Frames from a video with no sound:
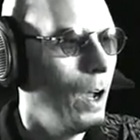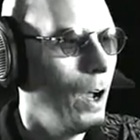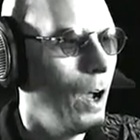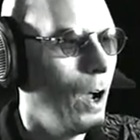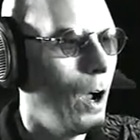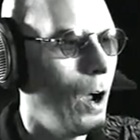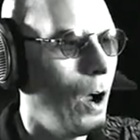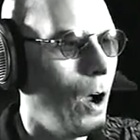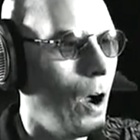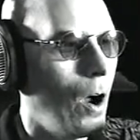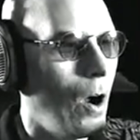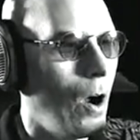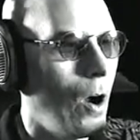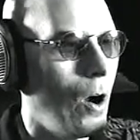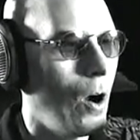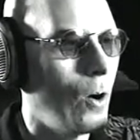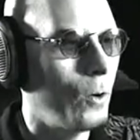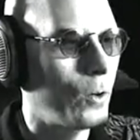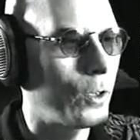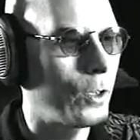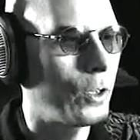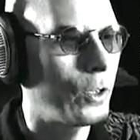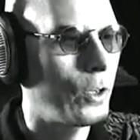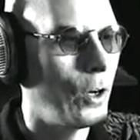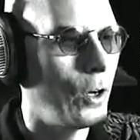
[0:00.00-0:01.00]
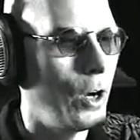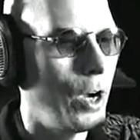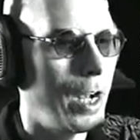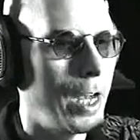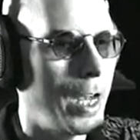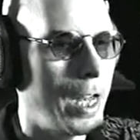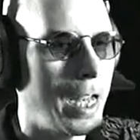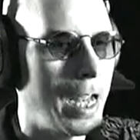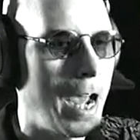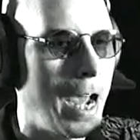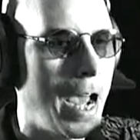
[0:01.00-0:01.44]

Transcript: Oh, goody.